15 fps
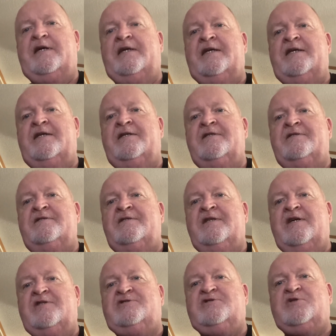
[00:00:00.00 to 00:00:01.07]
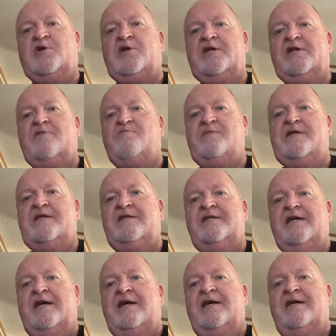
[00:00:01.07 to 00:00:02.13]
hustled a little bit.
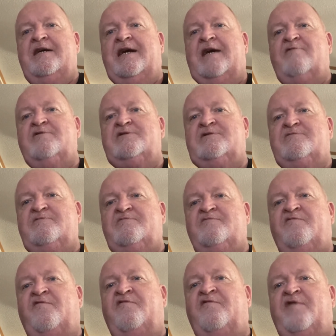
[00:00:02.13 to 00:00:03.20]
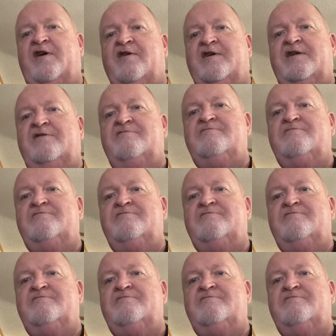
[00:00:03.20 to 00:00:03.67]
I was very